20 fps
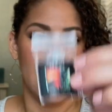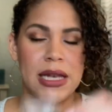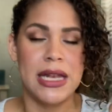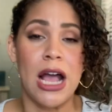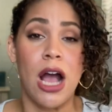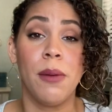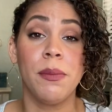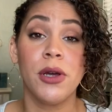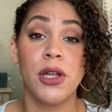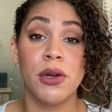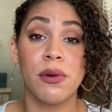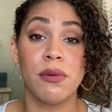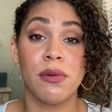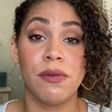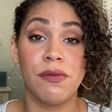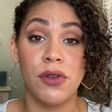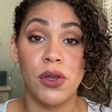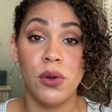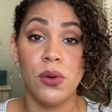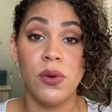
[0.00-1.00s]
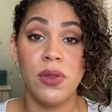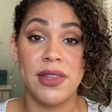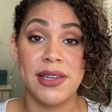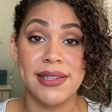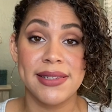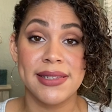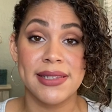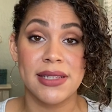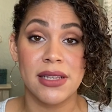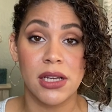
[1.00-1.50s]
Now I'm gonna review
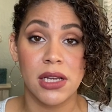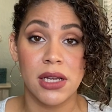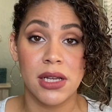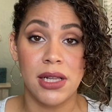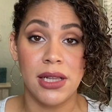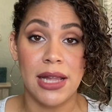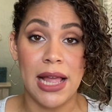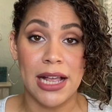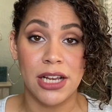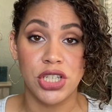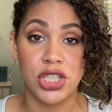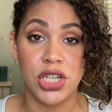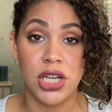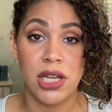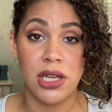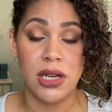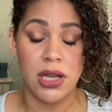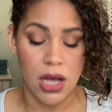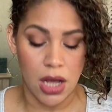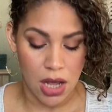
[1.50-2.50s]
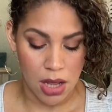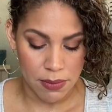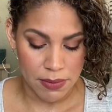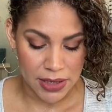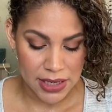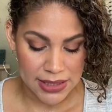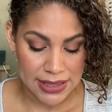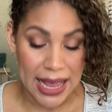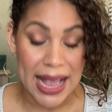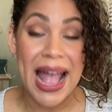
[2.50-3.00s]
this collection
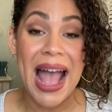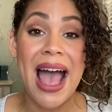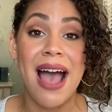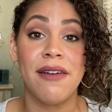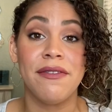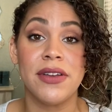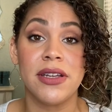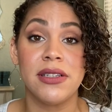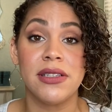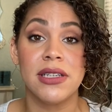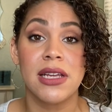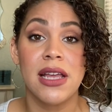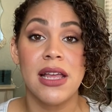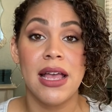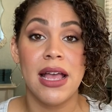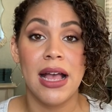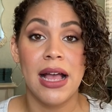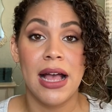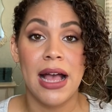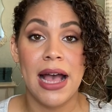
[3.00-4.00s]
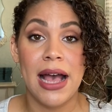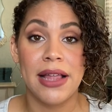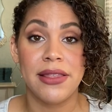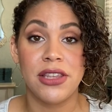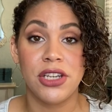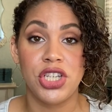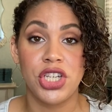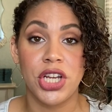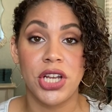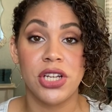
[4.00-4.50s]
because I haven't had
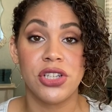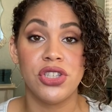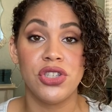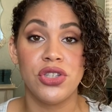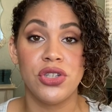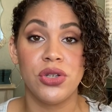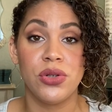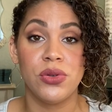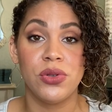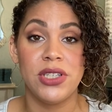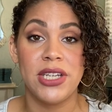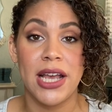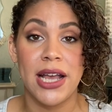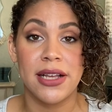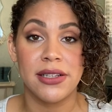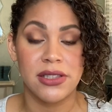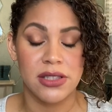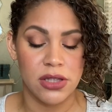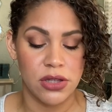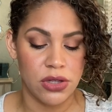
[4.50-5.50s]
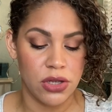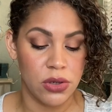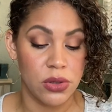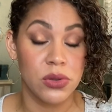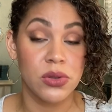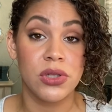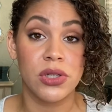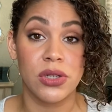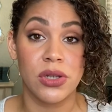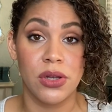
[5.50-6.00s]
the chance to test
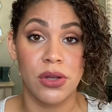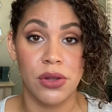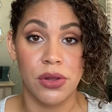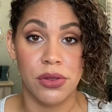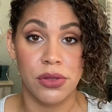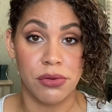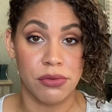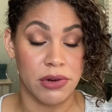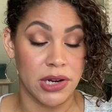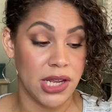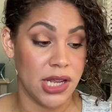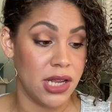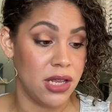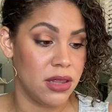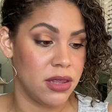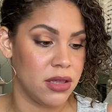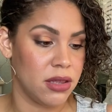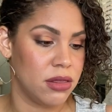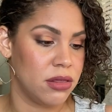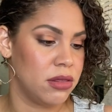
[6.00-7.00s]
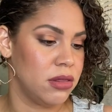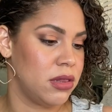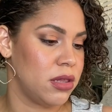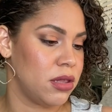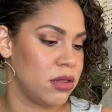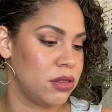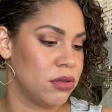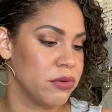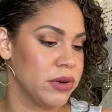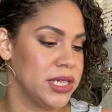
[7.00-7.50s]
those three,
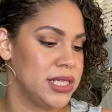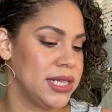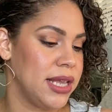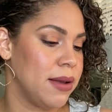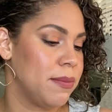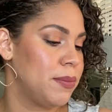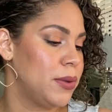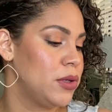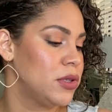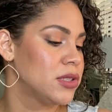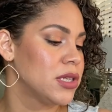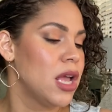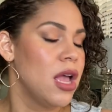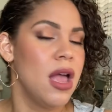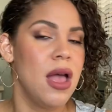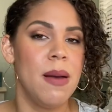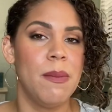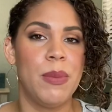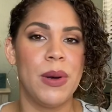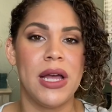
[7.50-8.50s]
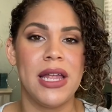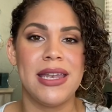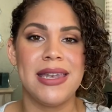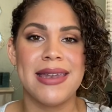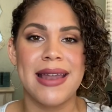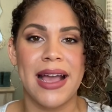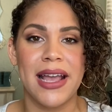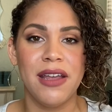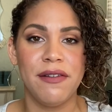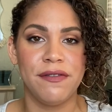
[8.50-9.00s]
the three samples, but
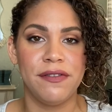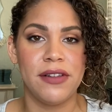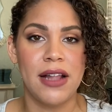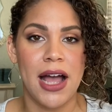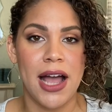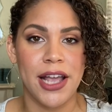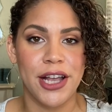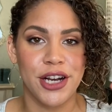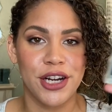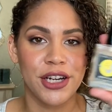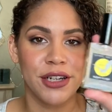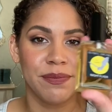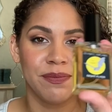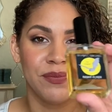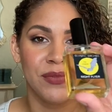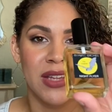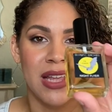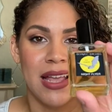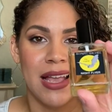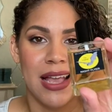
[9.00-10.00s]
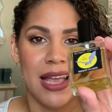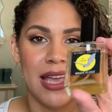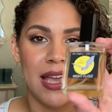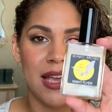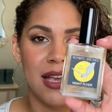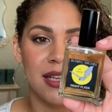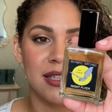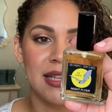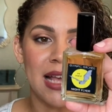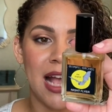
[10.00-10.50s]
Night Flyer
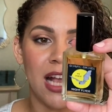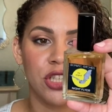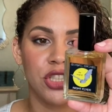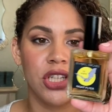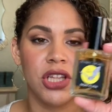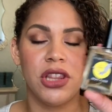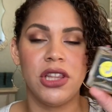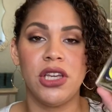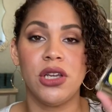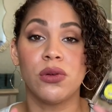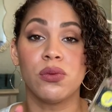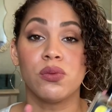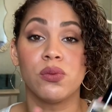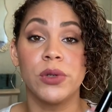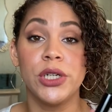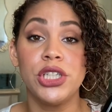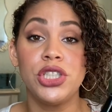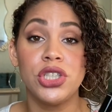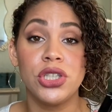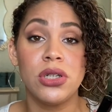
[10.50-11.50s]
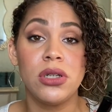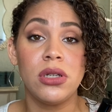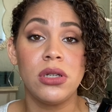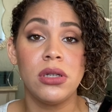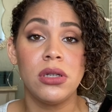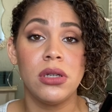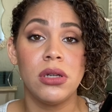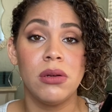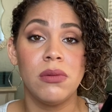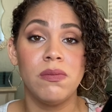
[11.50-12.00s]
is actually the
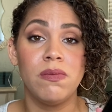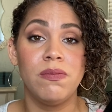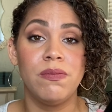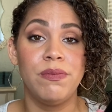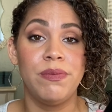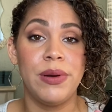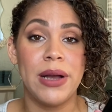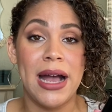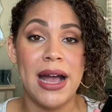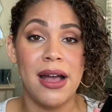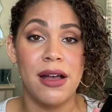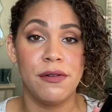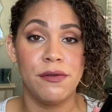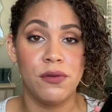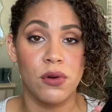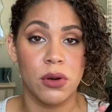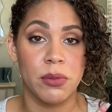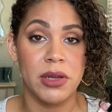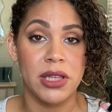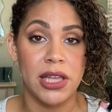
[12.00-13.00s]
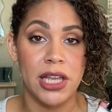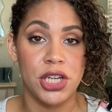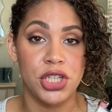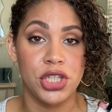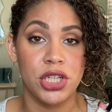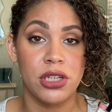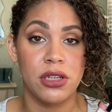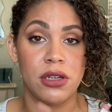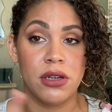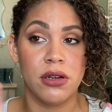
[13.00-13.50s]
original bat
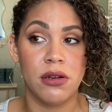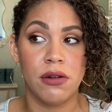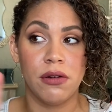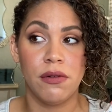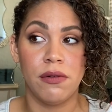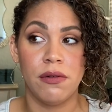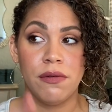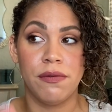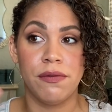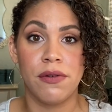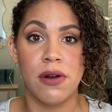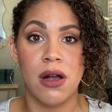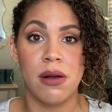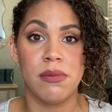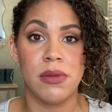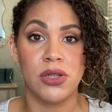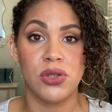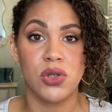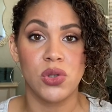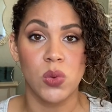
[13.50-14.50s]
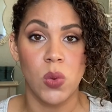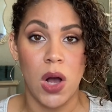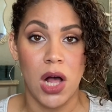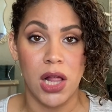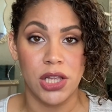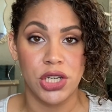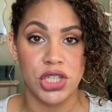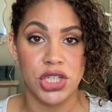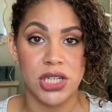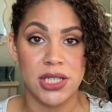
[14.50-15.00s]
formulation from
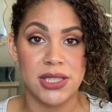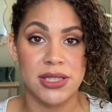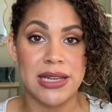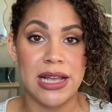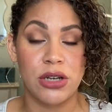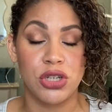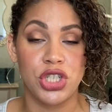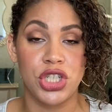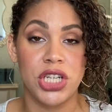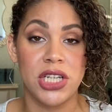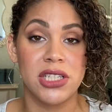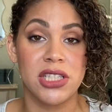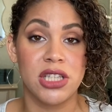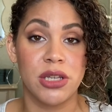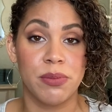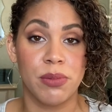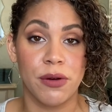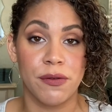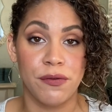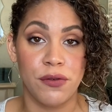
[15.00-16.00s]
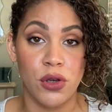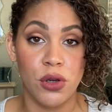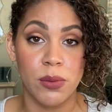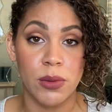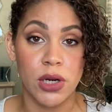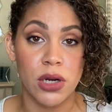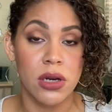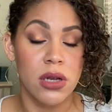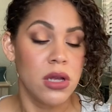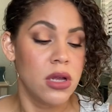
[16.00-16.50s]
Zoologist. Now she is the
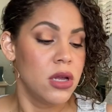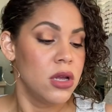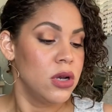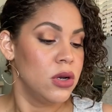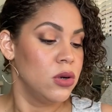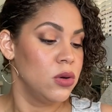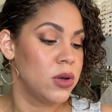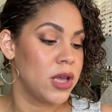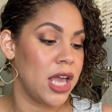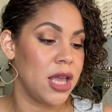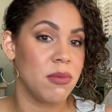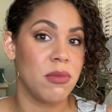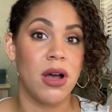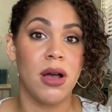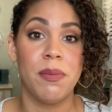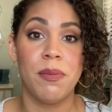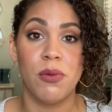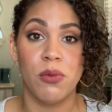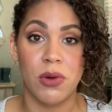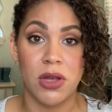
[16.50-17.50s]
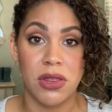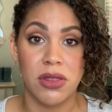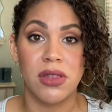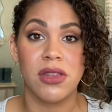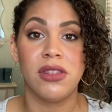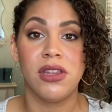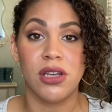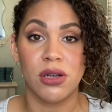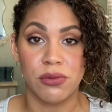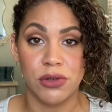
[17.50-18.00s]
perfumer who came up with
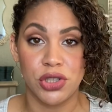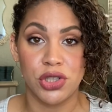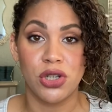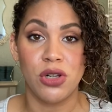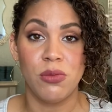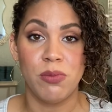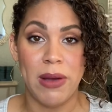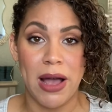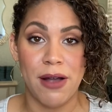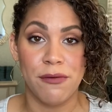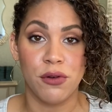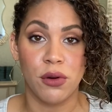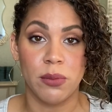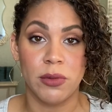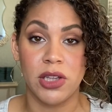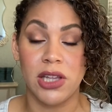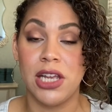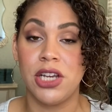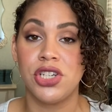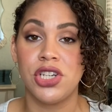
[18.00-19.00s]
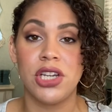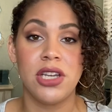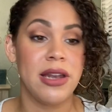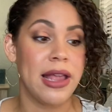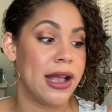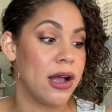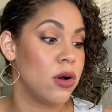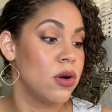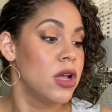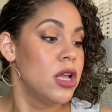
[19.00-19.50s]
the original bat formulation.
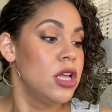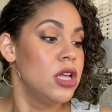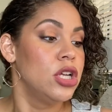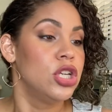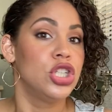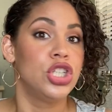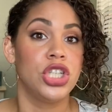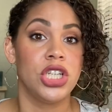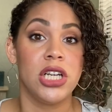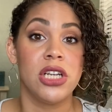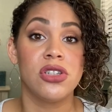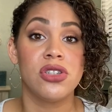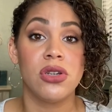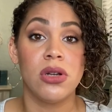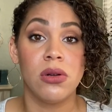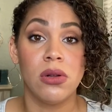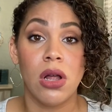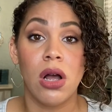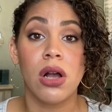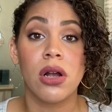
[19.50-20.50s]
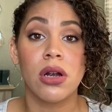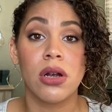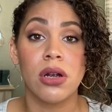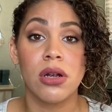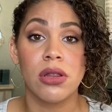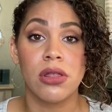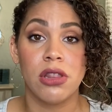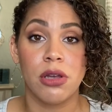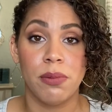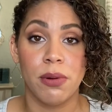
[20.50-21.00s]
Now she is no
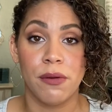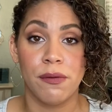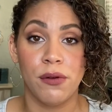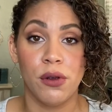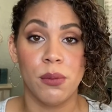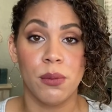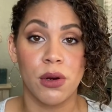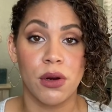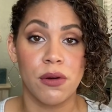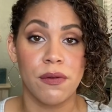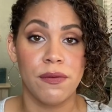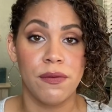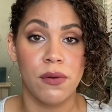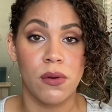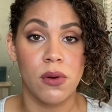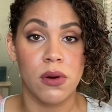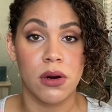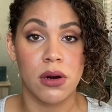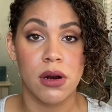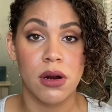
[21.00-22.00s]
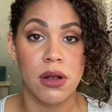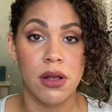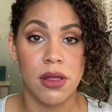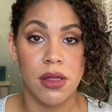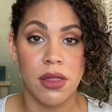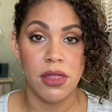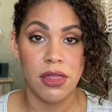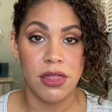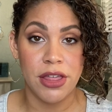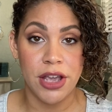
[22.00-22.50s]
longer the perfumer for
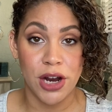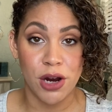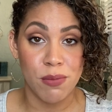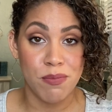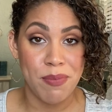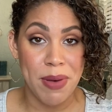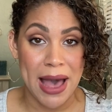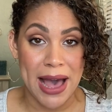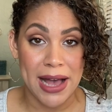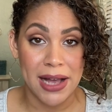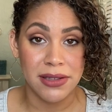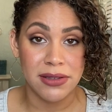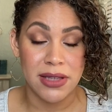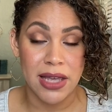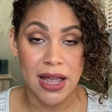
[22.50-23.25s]
their bat.